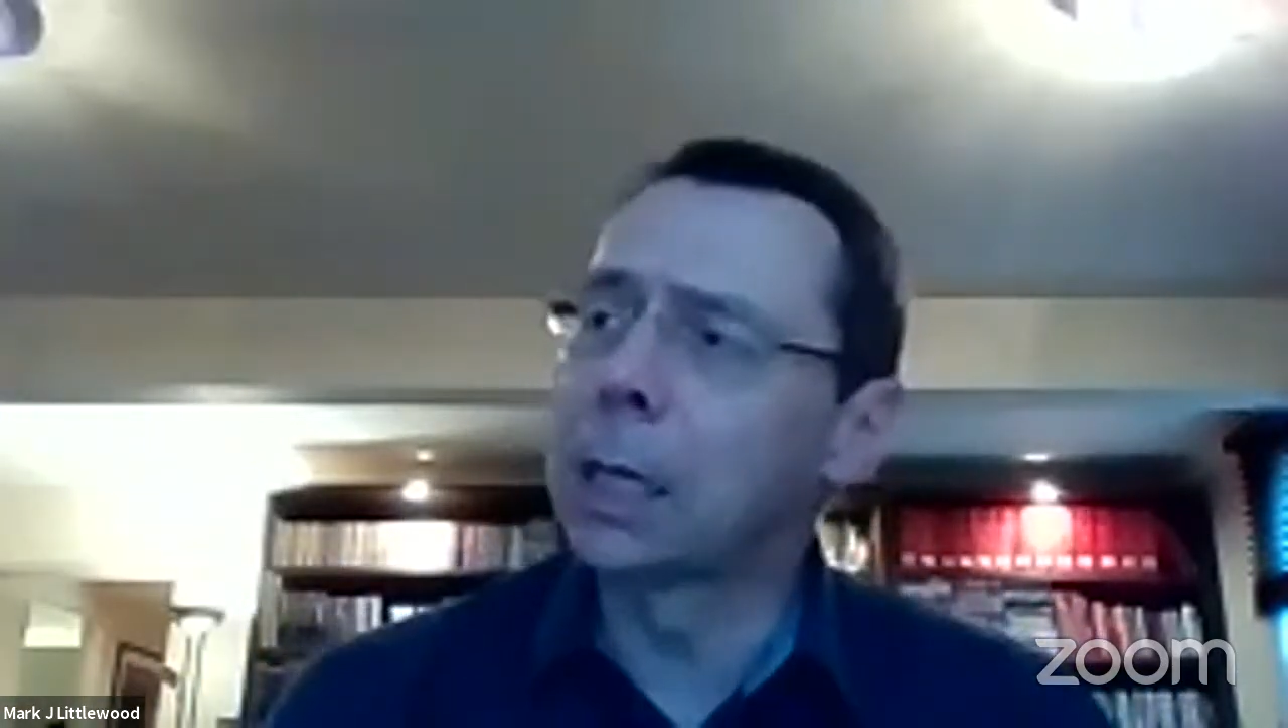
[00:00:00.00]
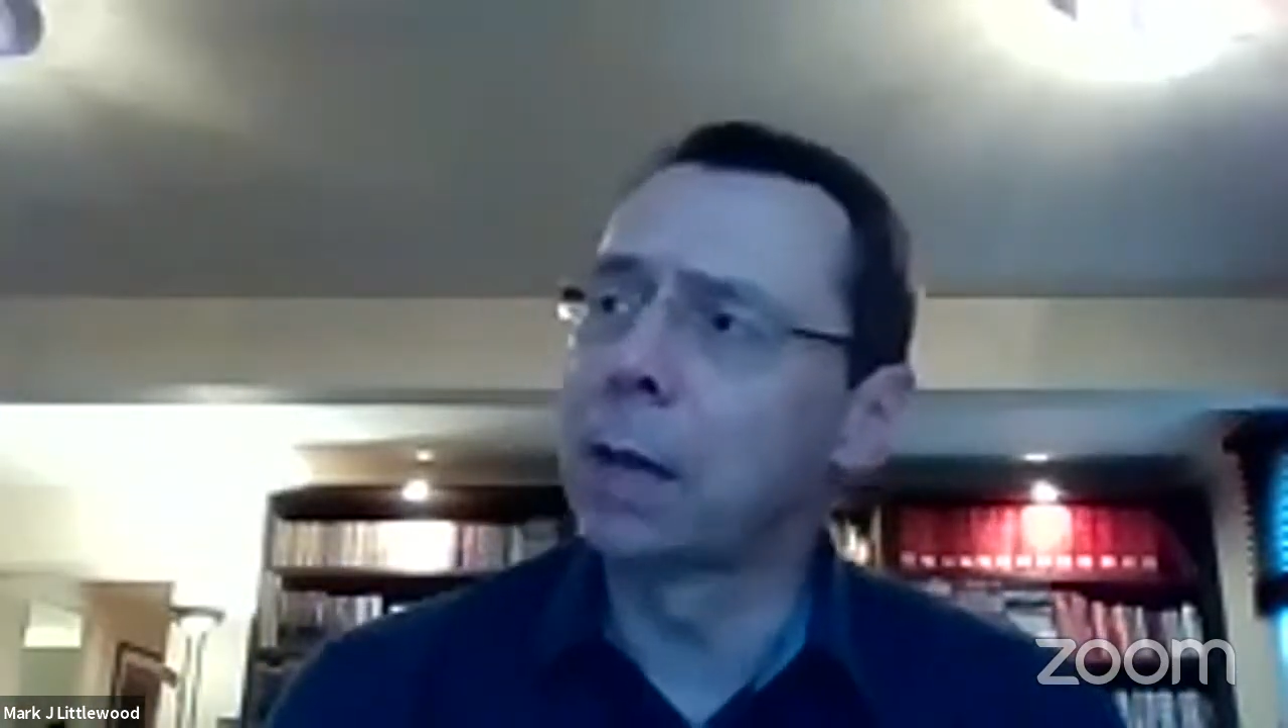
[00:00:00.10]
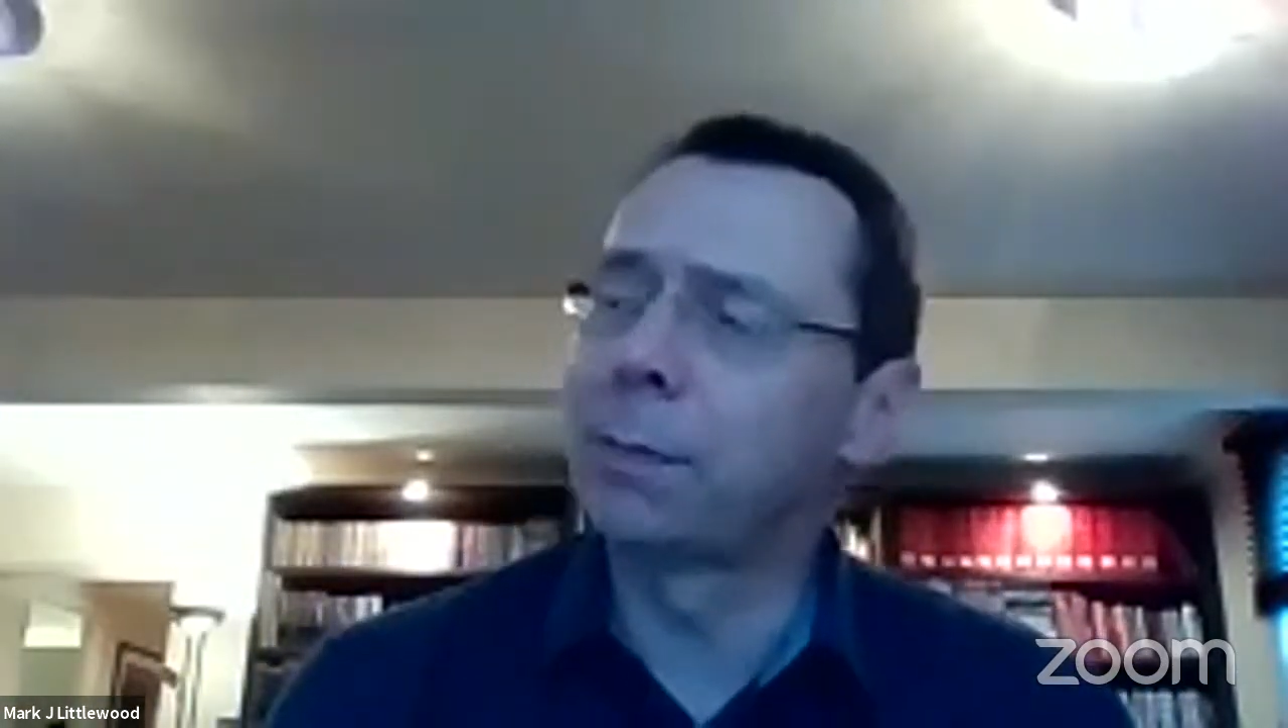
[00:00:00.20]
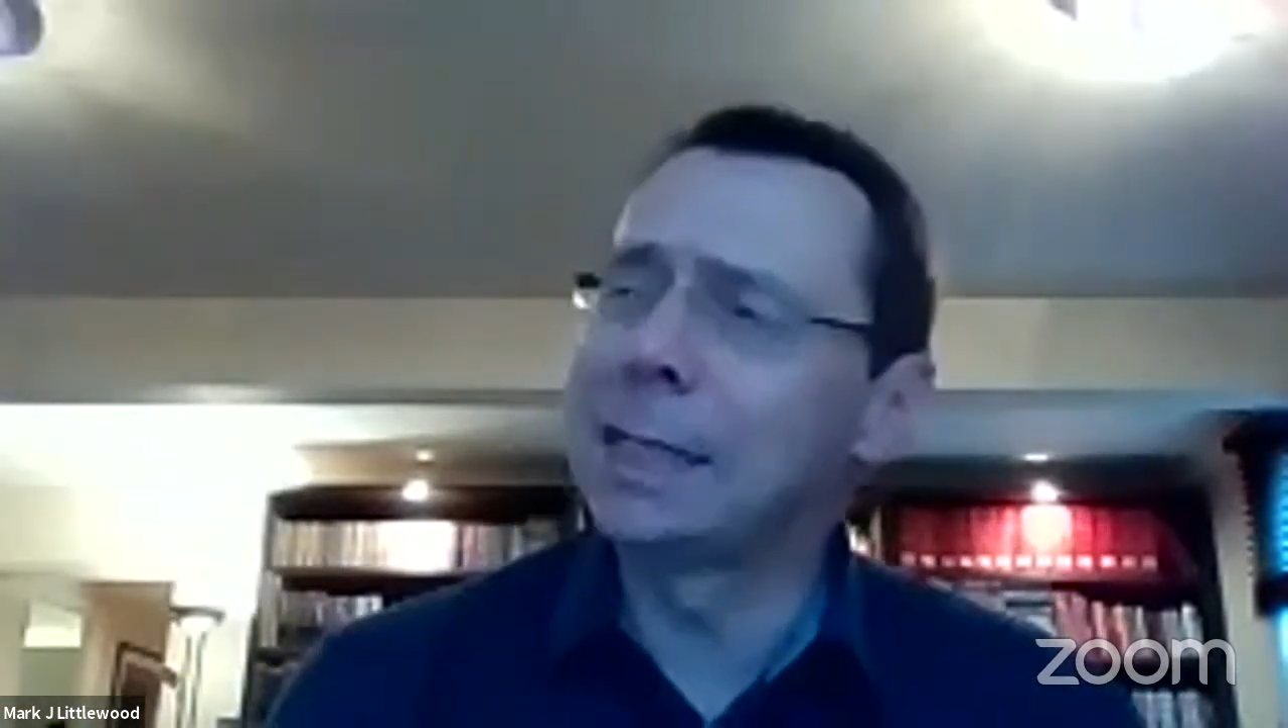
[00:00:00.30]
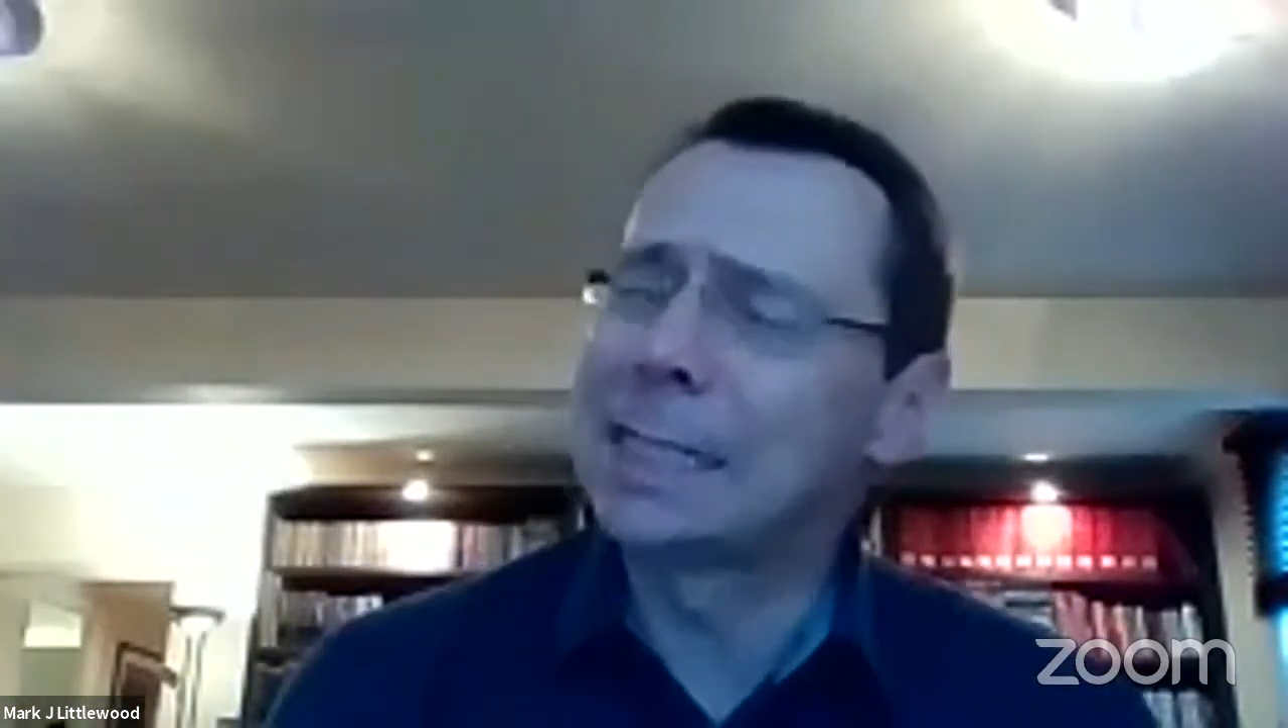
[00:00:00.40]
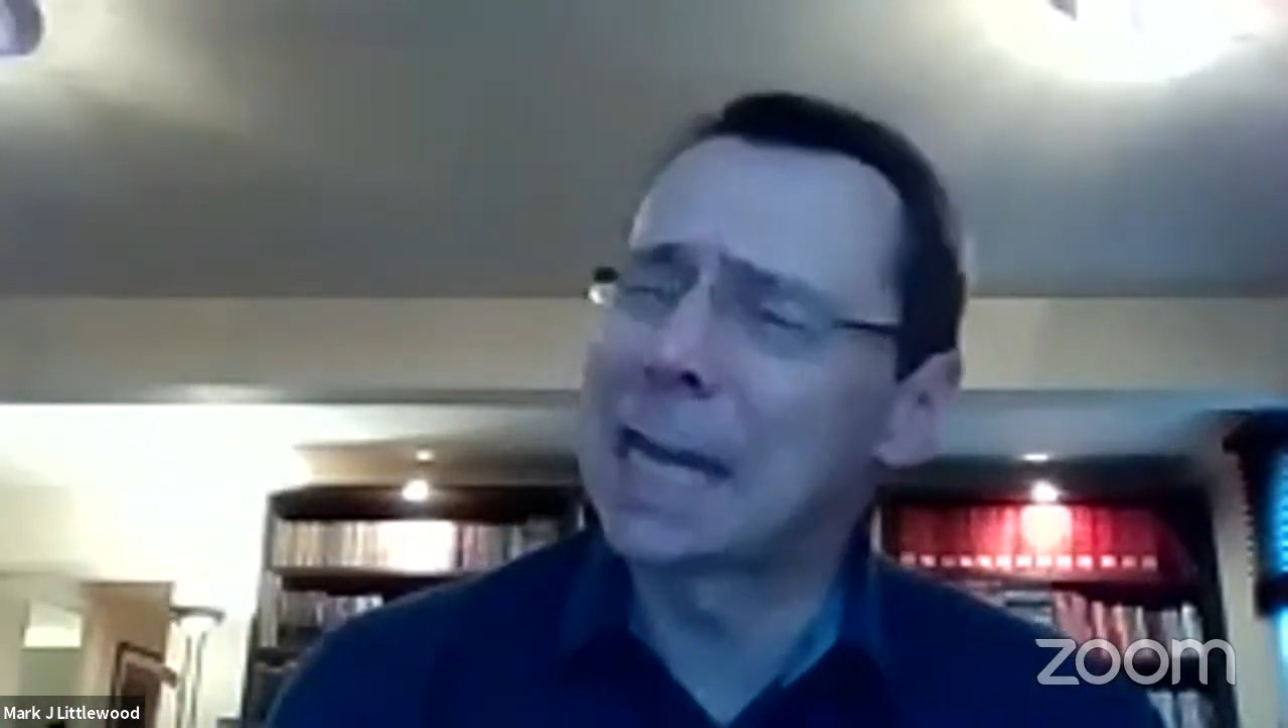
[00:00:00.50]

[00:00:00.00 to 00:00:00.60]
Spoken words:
don't have the